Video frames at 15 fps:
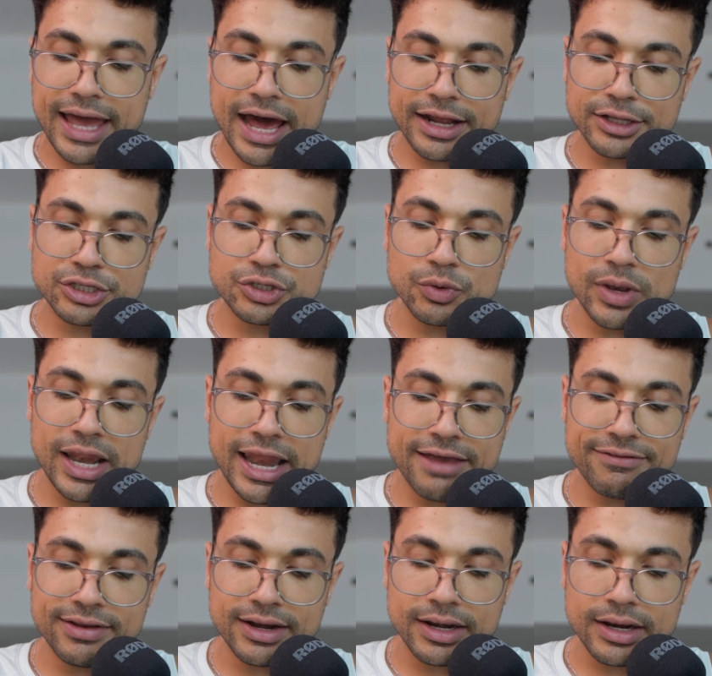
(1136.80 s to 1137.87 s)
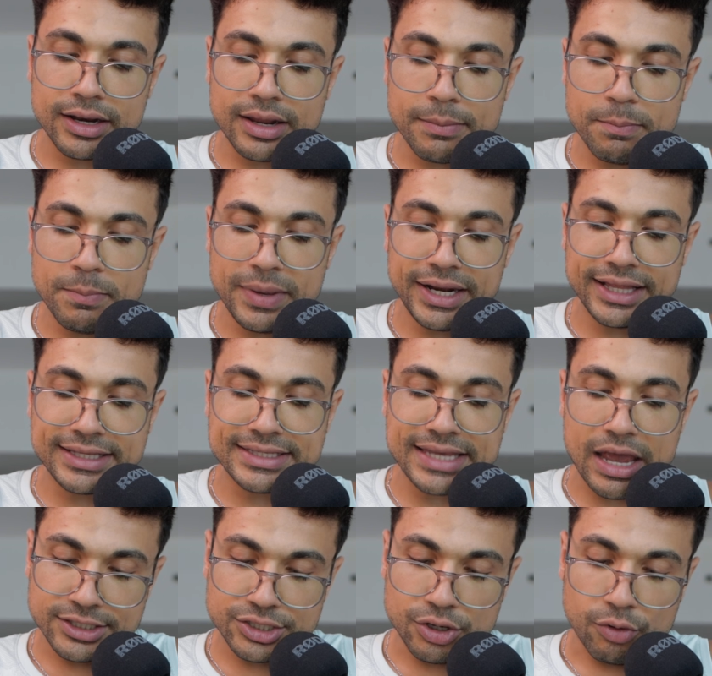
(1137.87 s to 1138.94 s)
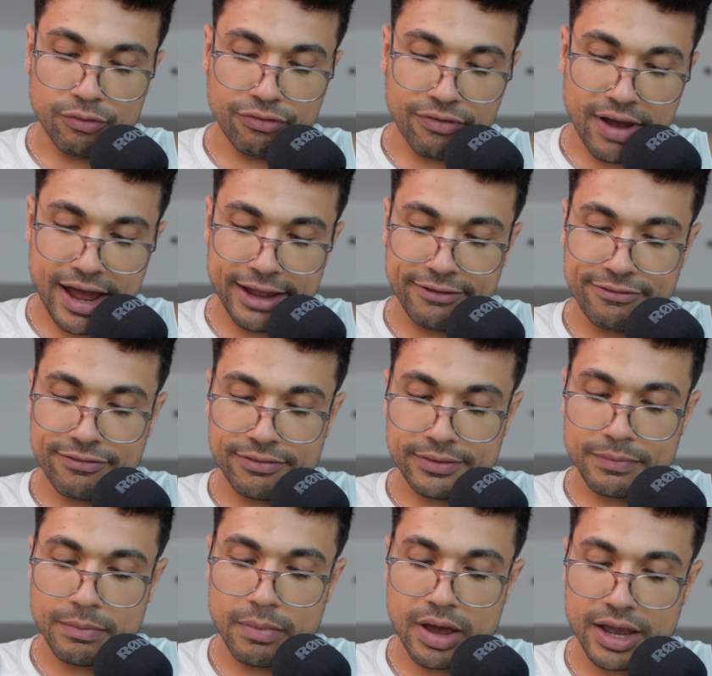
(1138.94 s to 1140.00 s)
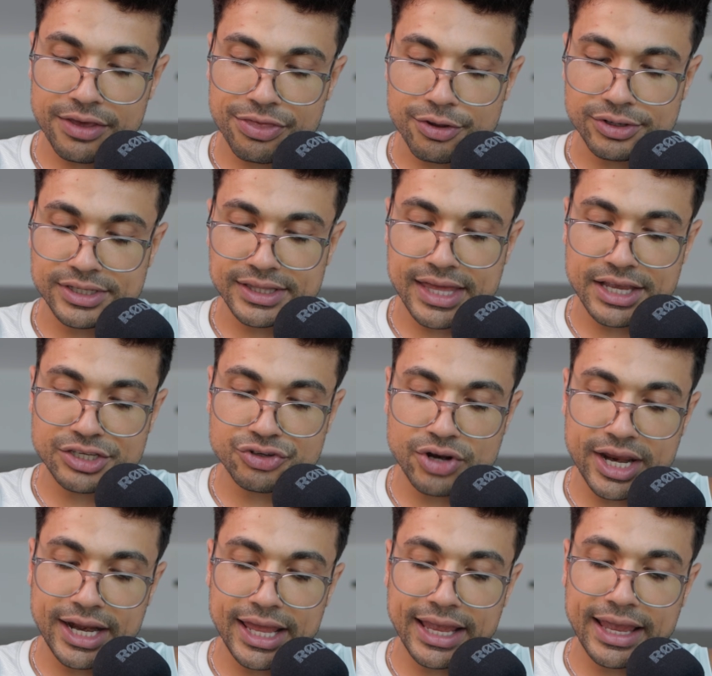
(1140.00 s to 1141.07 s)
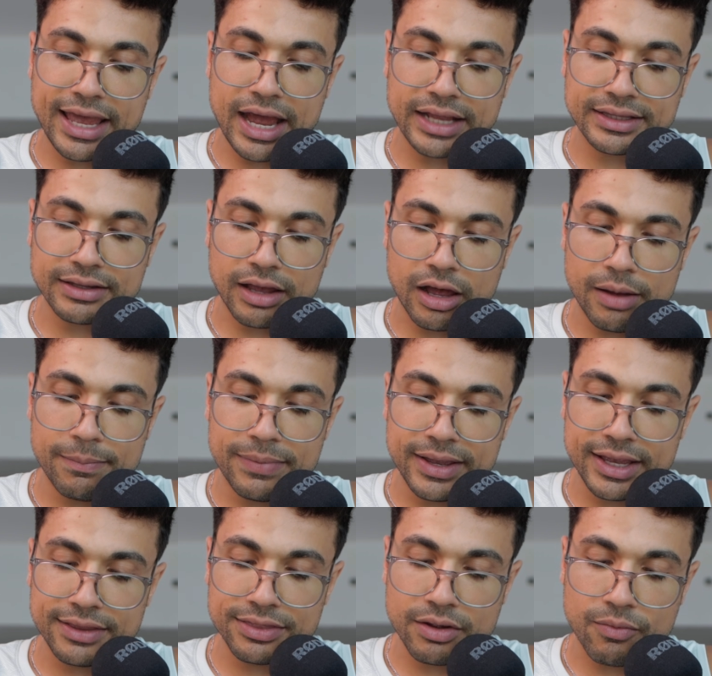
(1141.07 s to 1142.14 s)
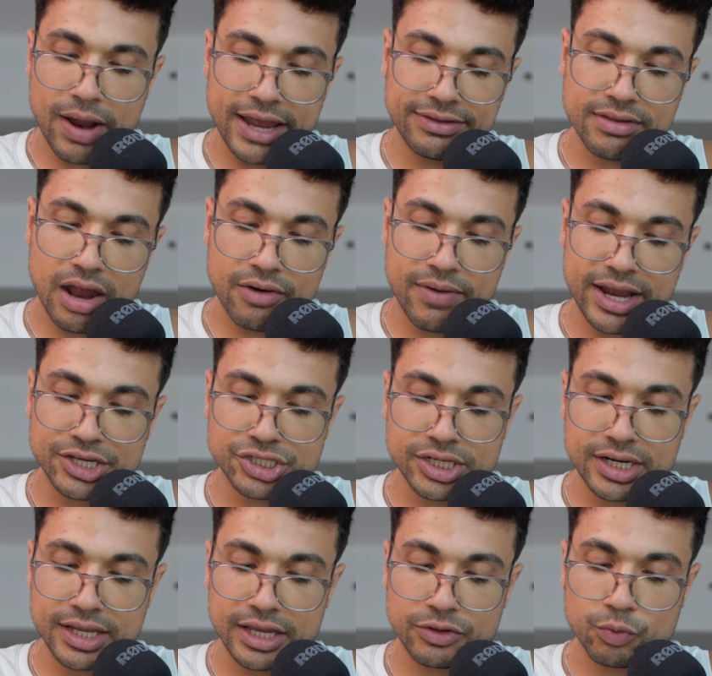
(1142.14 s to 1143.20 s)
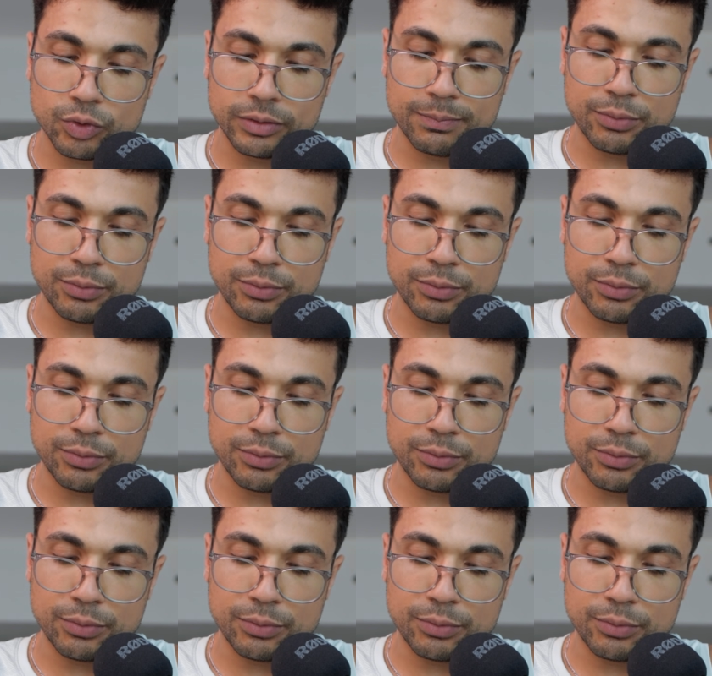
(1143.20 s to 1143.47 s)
got it to 11 minutes in Zone 5. My 30 days training got up in the right direction. It will